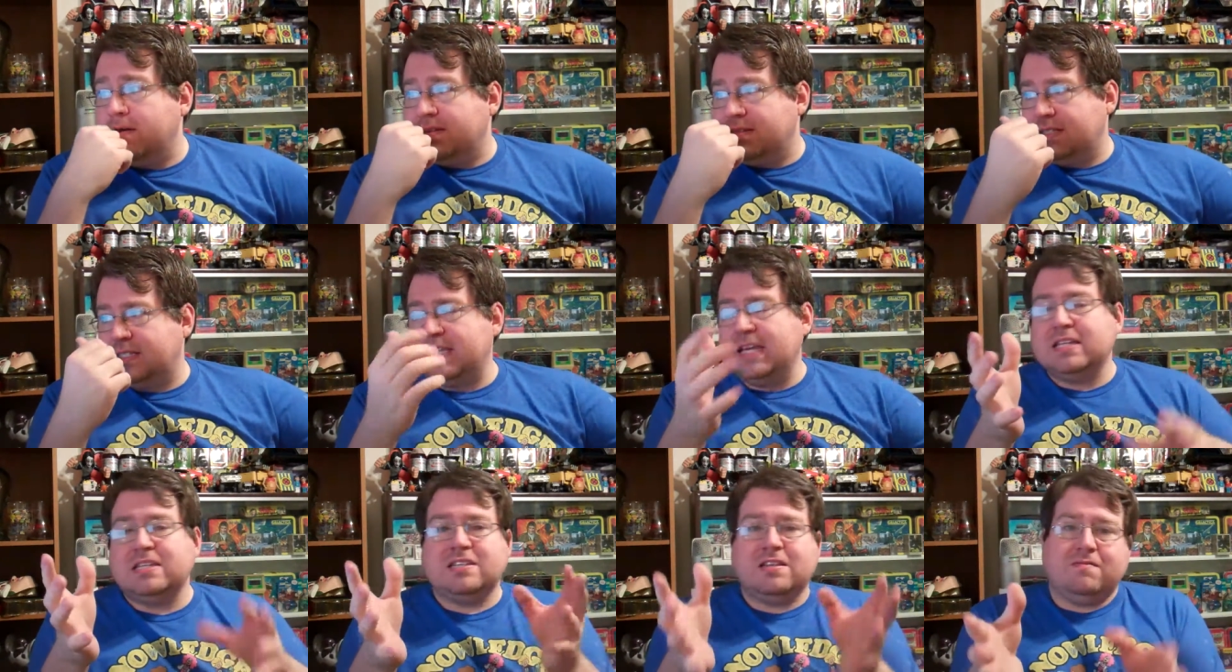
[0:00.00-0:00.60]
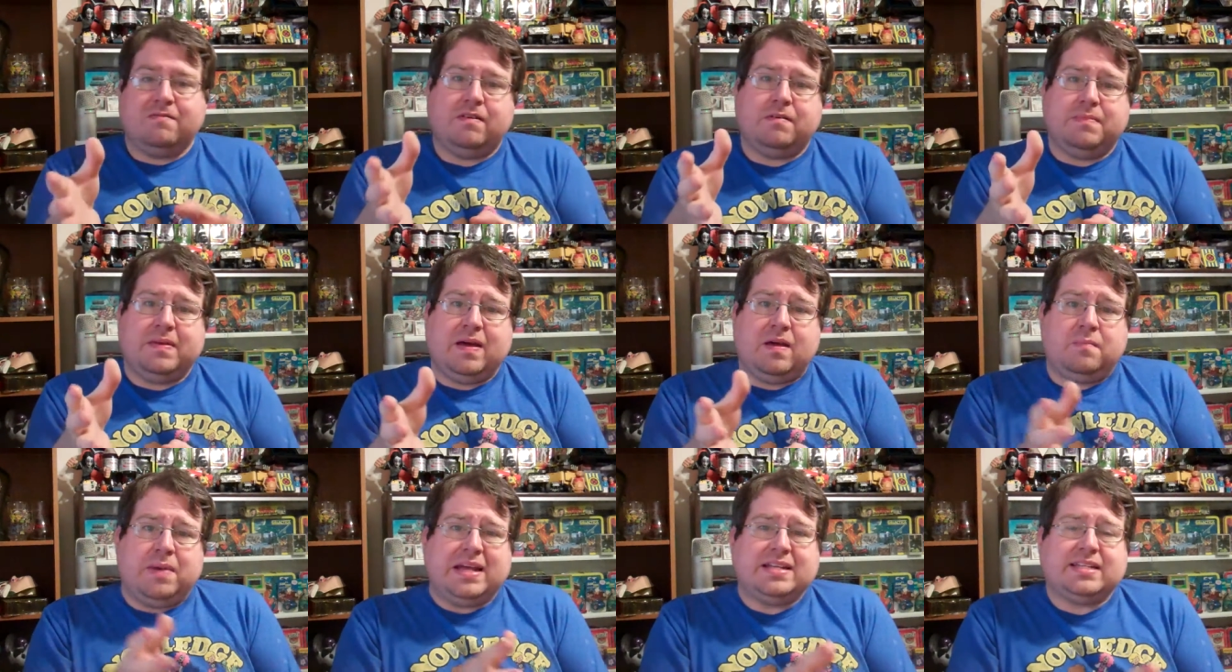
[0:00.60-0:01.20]
Since the
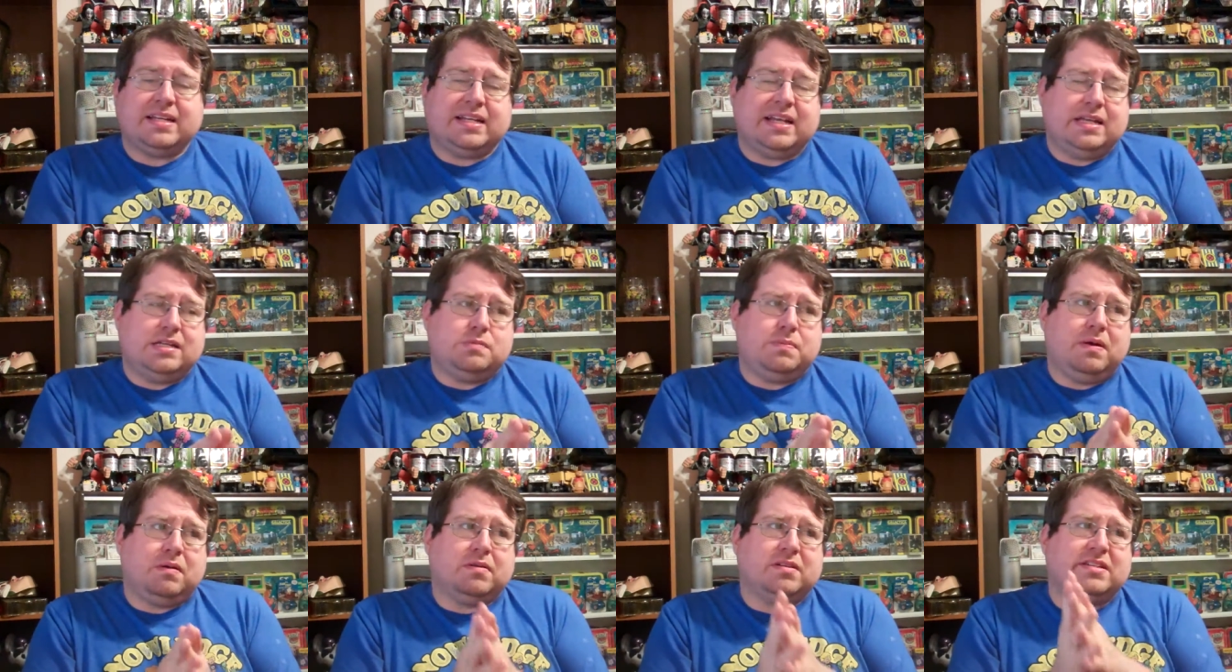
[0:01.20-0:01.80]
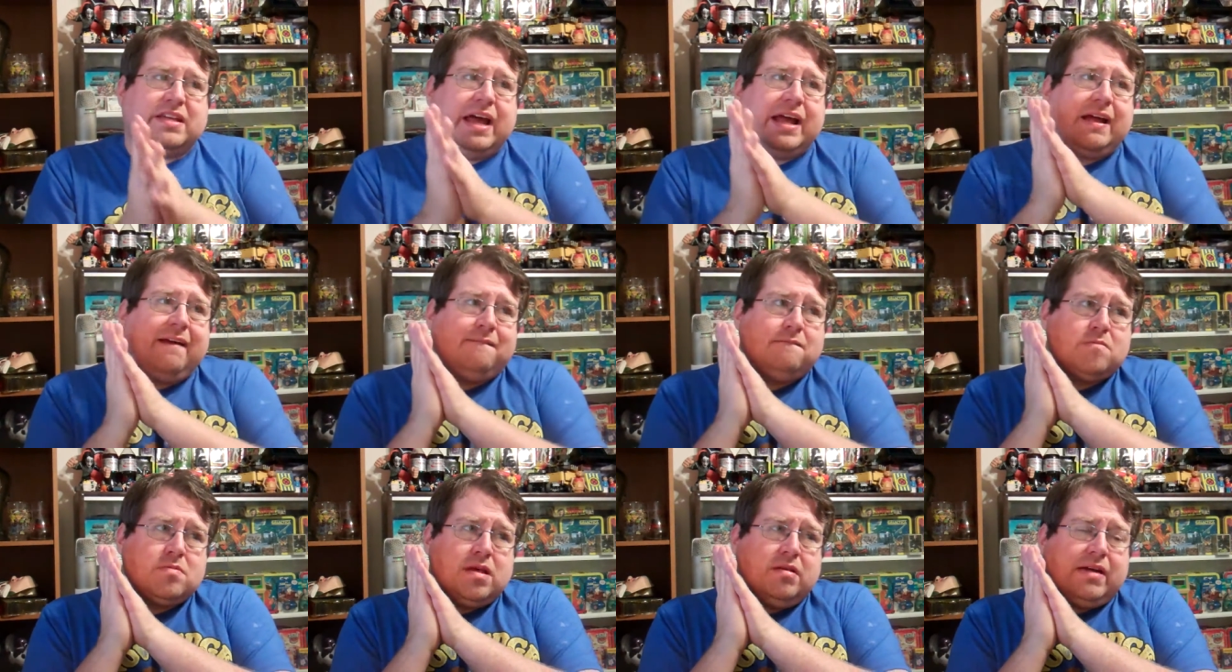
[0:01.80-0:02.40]
basically Spielberg's like,
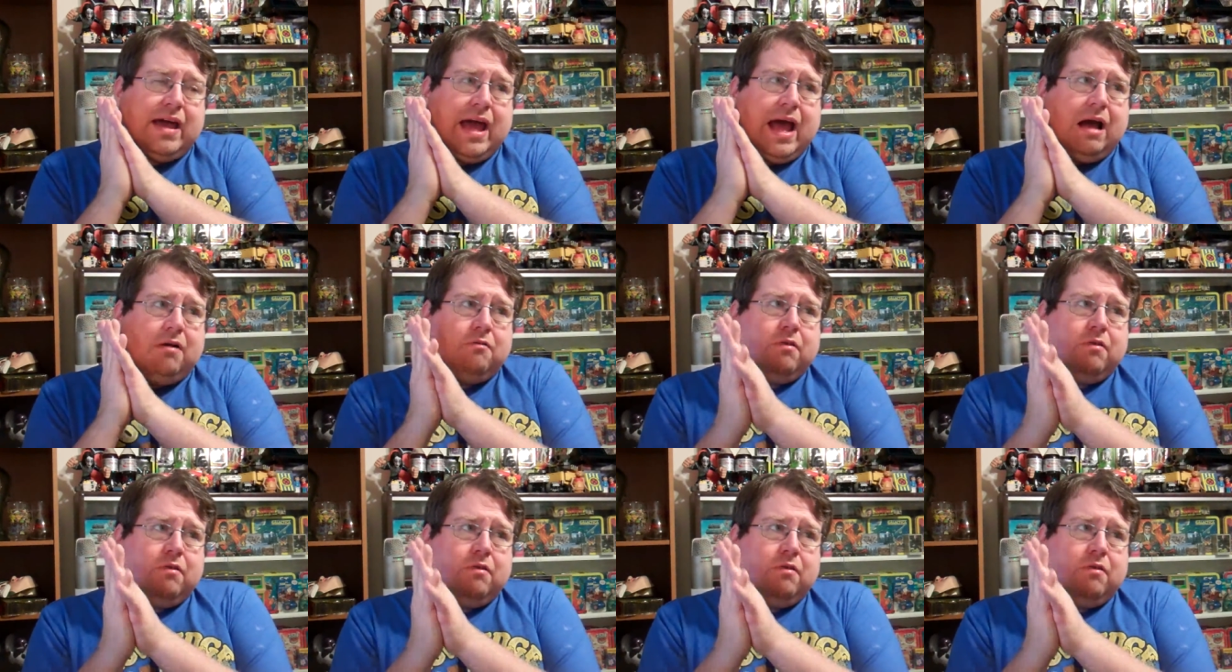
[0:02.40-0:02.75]
okay, I